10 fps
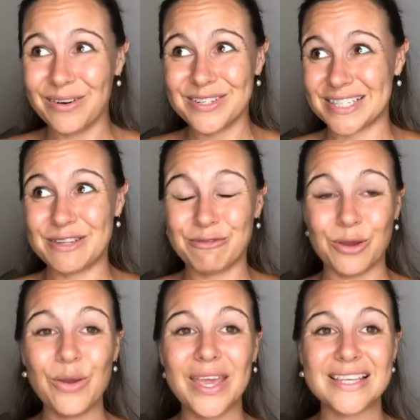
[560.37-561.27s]
just a
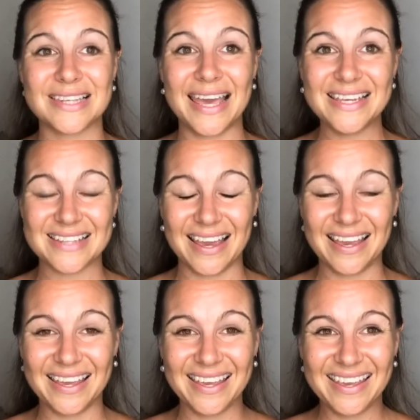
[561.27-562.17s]
few years later,